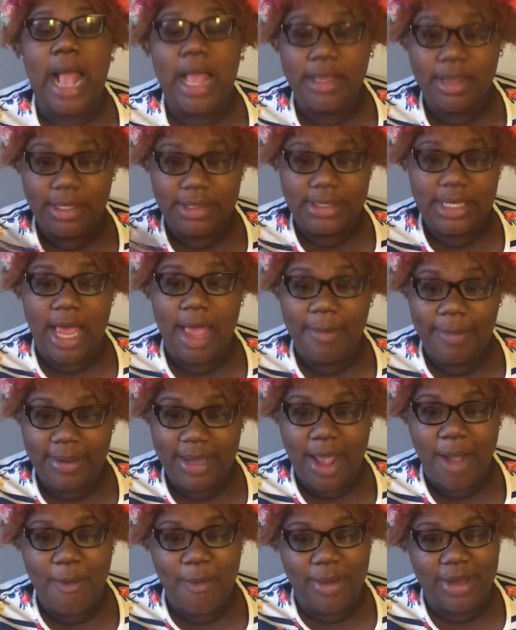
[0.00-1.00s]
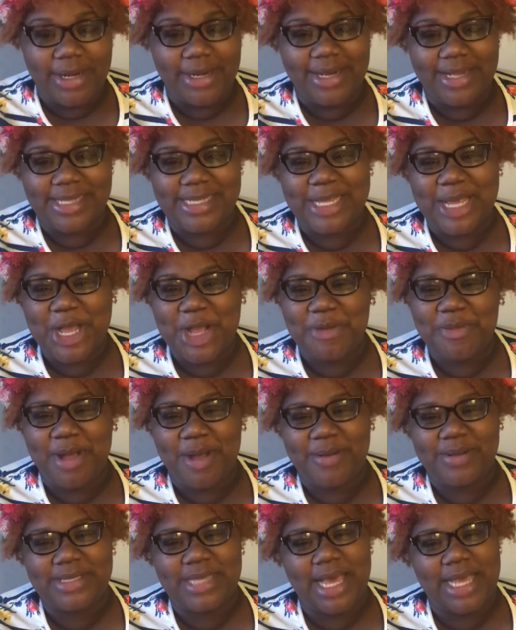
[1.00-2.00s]
The topic I wanted to talk
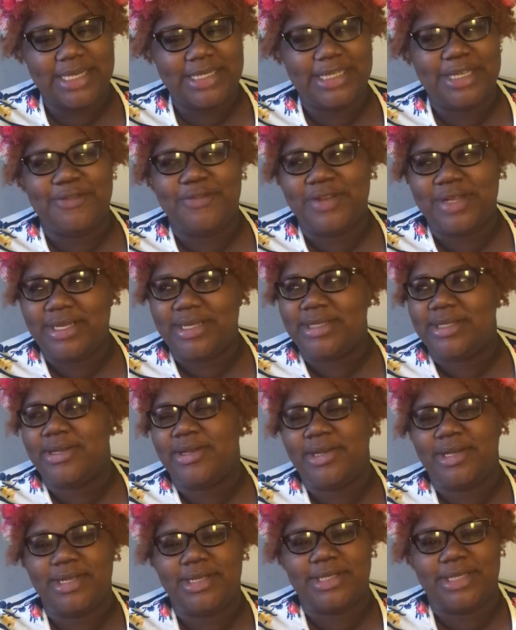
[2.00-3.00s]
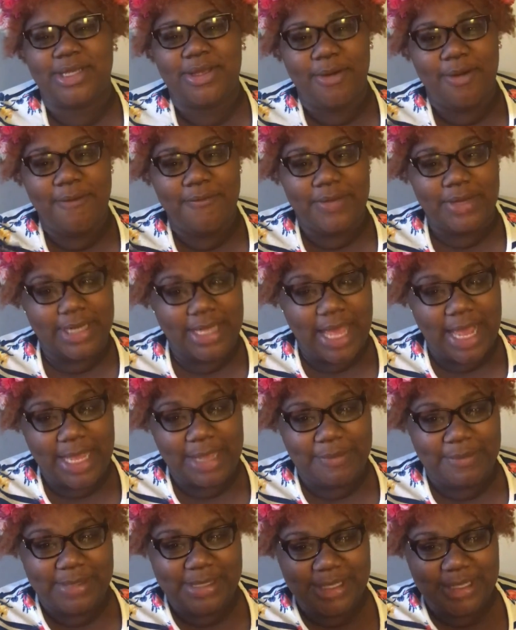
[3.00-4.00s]
about was actually really serious, and hopefully I
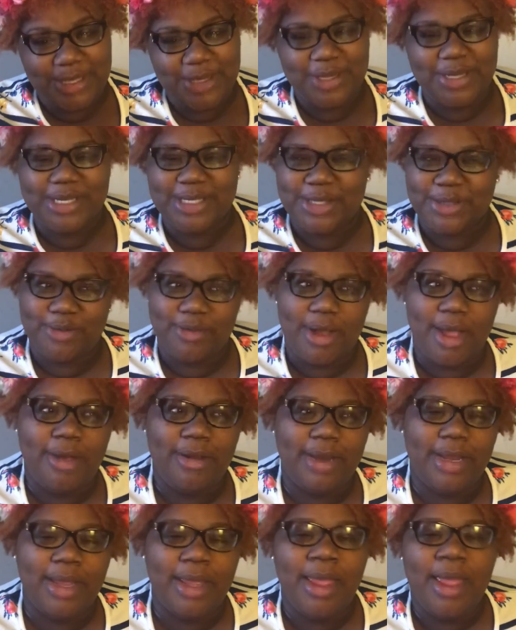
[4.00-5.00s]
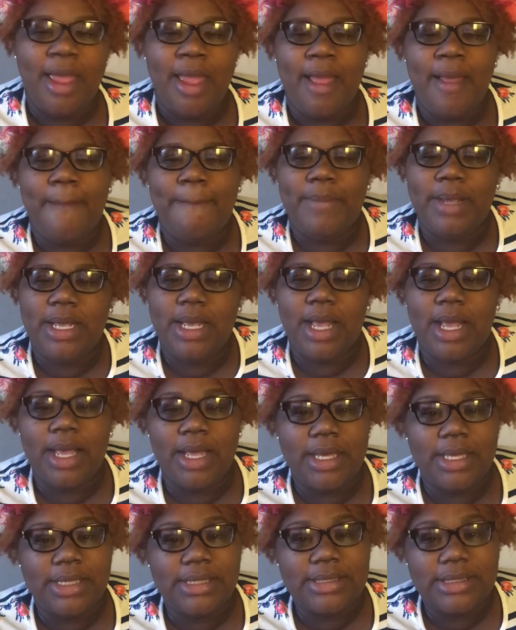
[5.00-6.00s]
can be serious throughout it
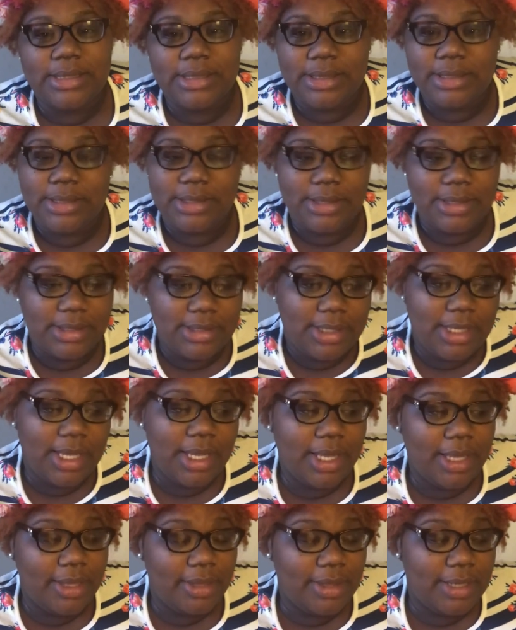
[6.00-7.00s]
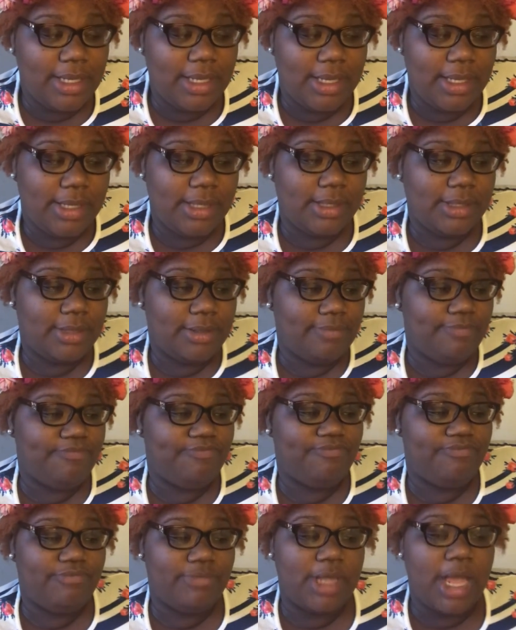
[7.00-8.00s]
because the
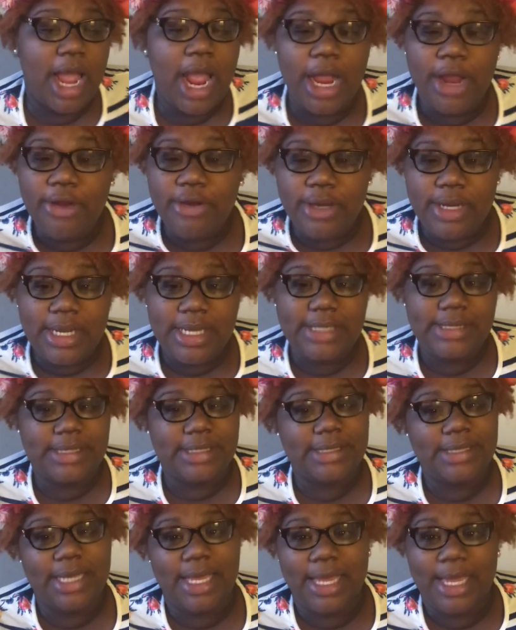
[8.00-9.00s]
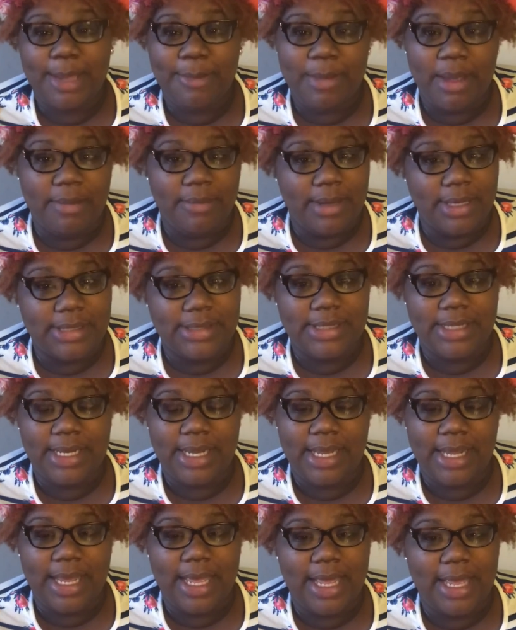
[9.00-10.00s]
tiredness is kicking my butt
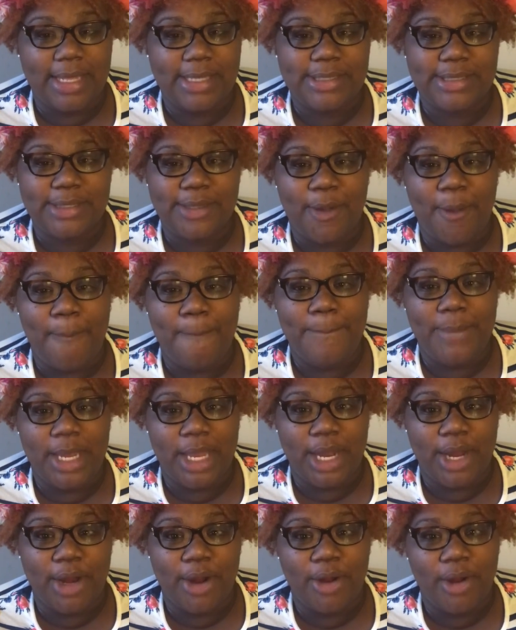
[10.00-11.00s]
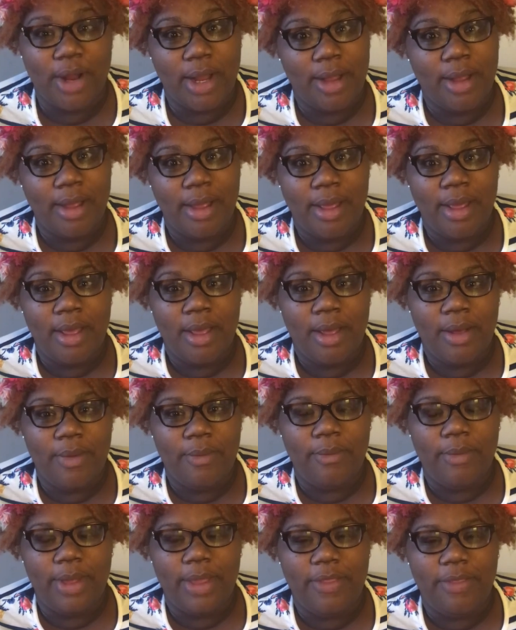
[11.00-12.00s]
today, guys. So bear
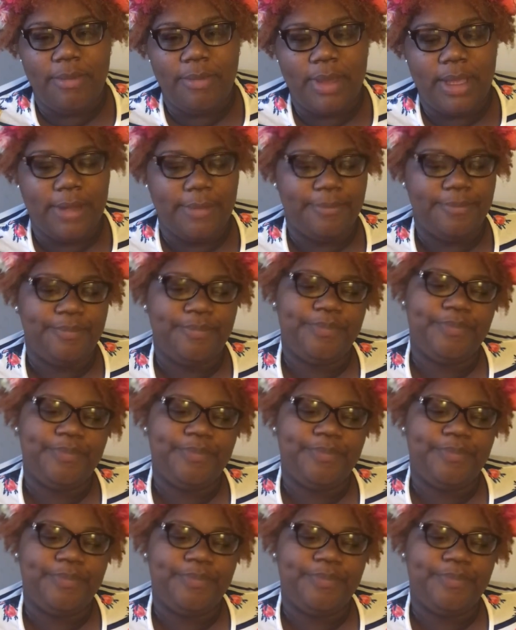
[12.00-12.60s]
with me.